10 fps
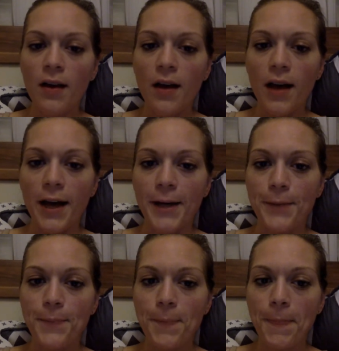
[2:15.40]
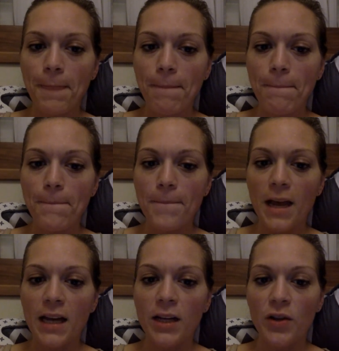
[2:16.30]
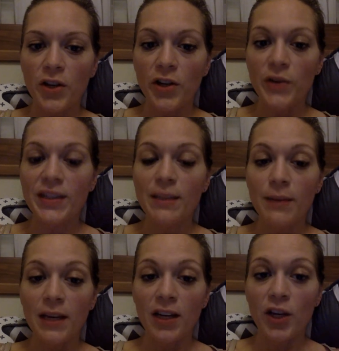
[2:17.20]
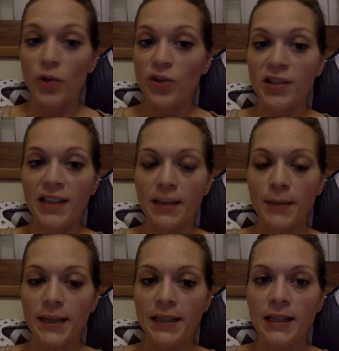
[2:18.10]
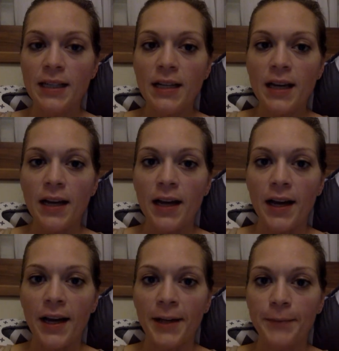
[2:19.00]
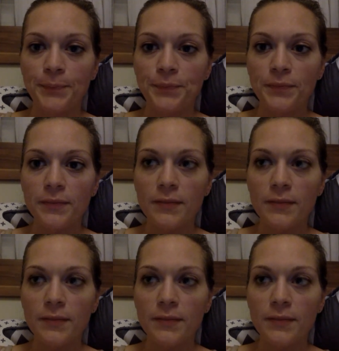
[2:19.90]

Um, I know there used to be a huge stigma, um,